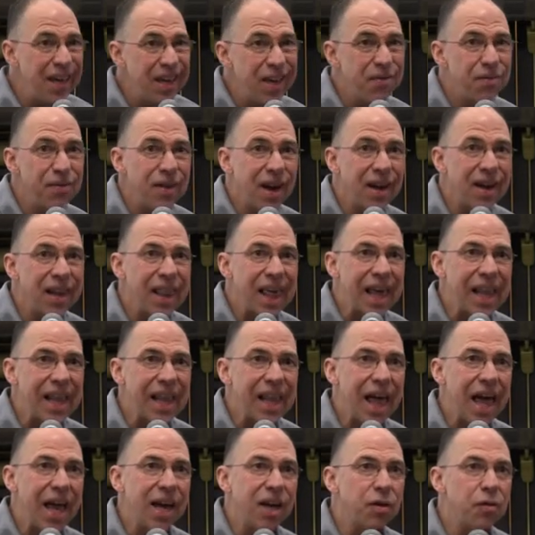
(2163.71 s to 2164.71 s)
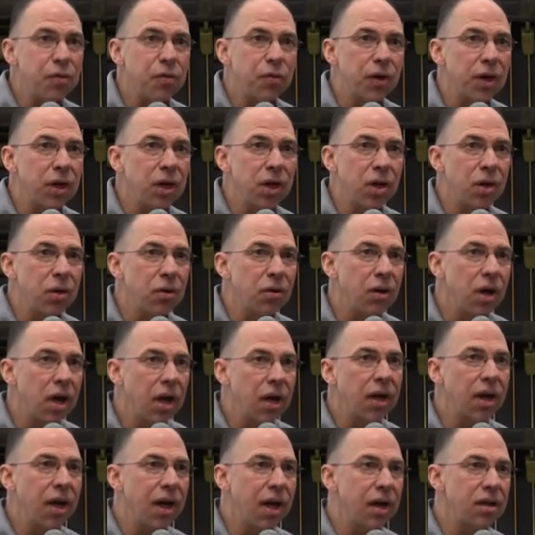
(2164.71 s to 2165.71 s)
If none of that landed for you,
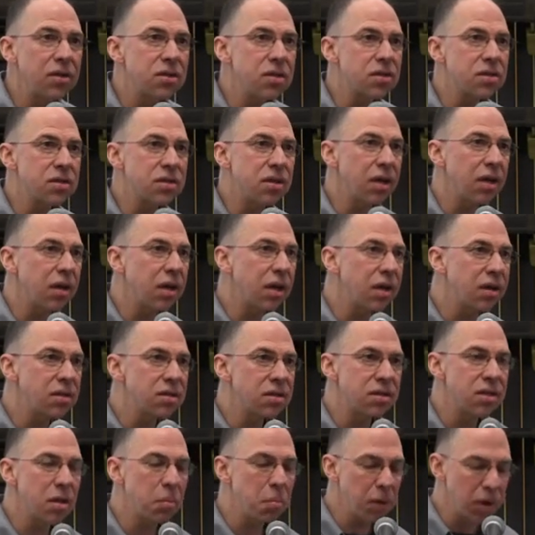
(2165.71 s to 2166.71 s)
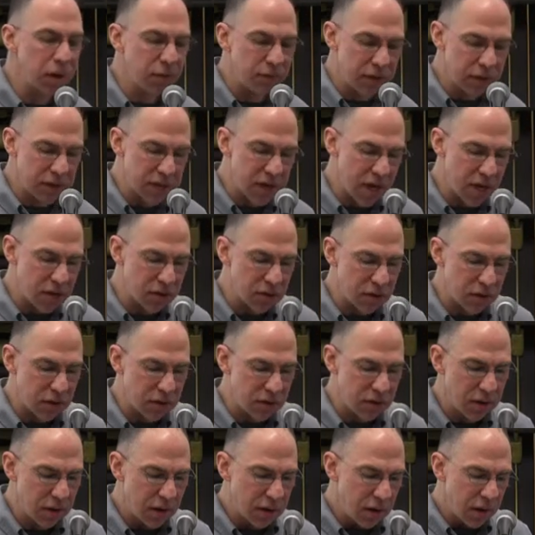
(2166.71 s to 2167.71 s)
again, just a simple
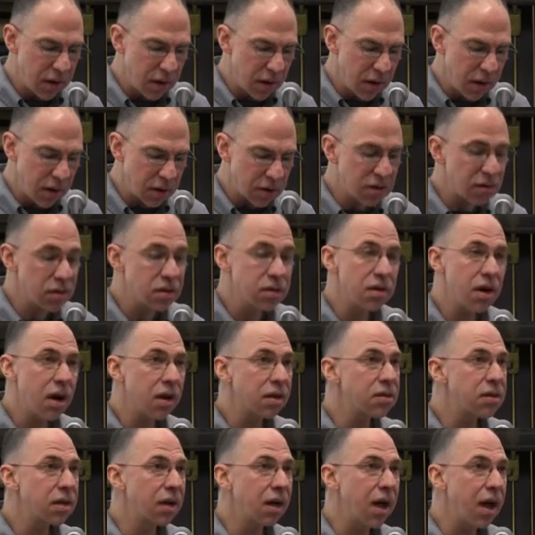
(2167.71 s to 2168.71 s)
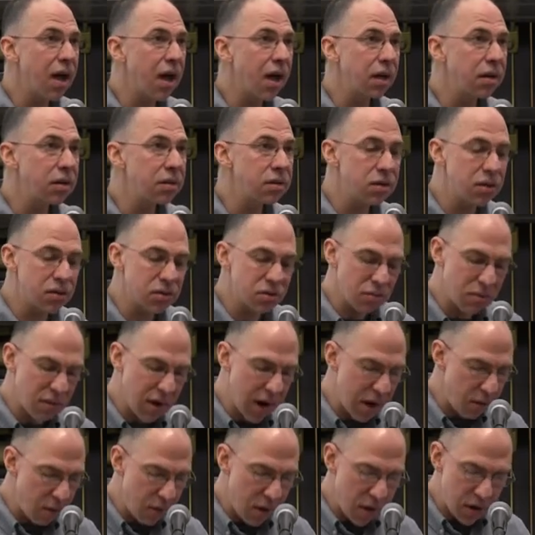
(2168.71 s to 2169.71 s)
invitation to talk to God just
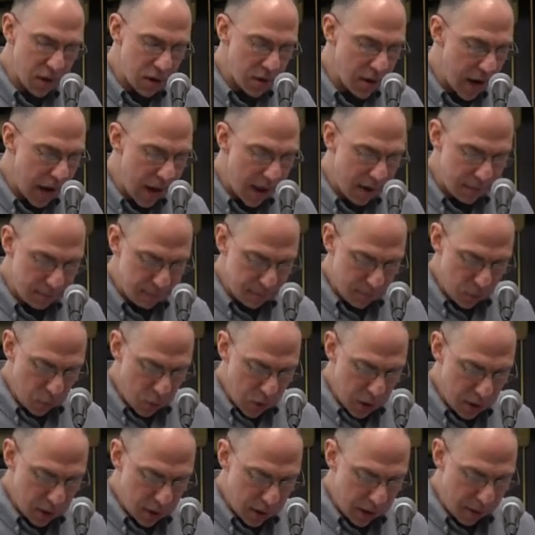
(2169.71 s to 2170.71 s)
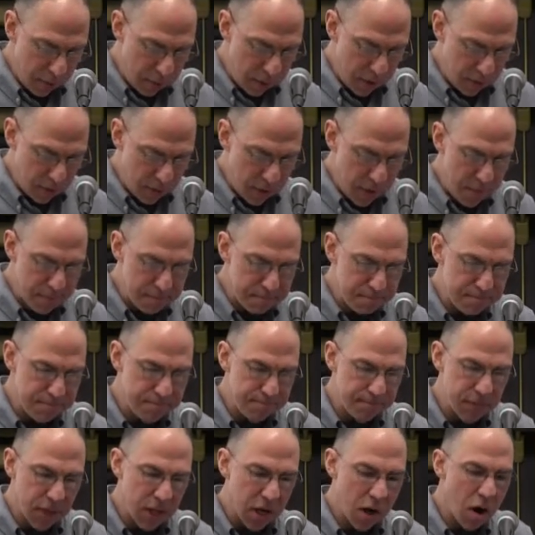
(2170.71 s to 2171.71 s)
right where you're at, where you're coming from.
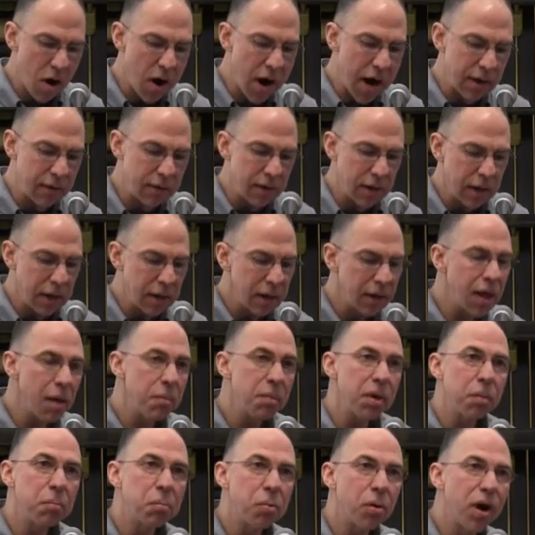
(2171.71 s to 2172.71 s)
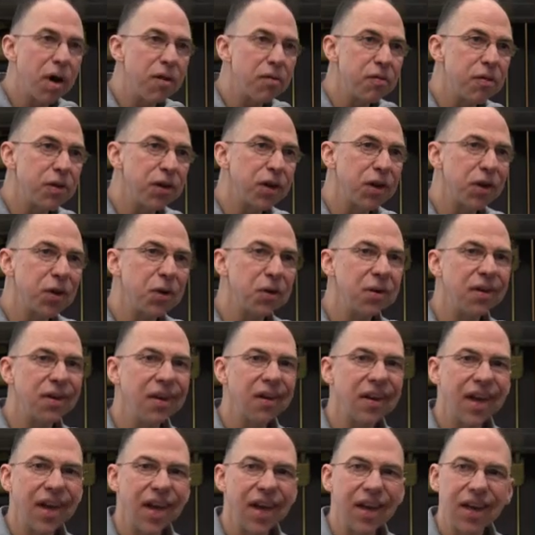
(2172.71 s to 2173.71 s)
All right, let me pray for you,
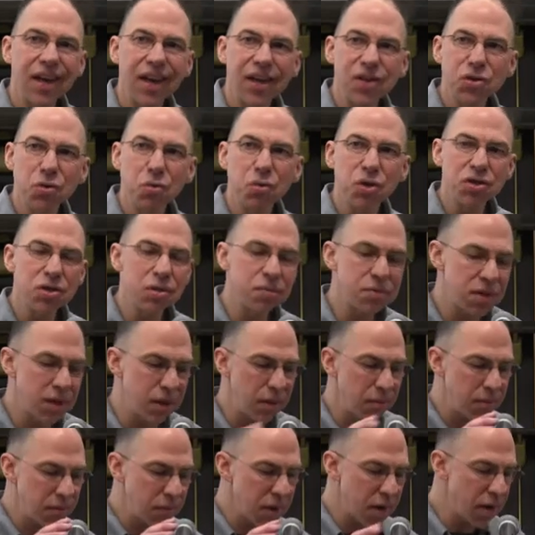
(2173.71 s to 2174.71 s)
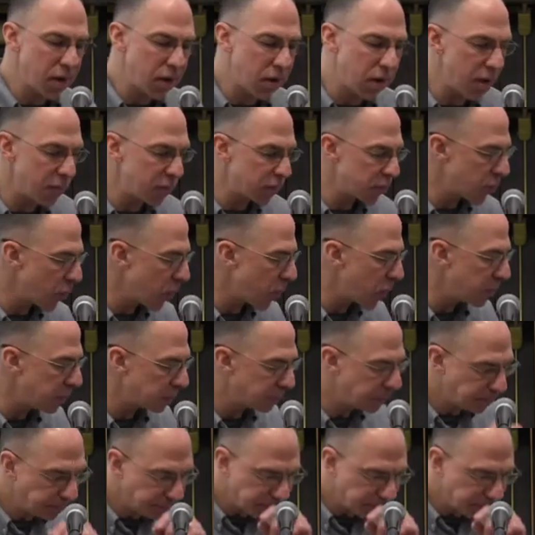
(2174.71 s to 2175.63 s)
and as the worship team comes forward.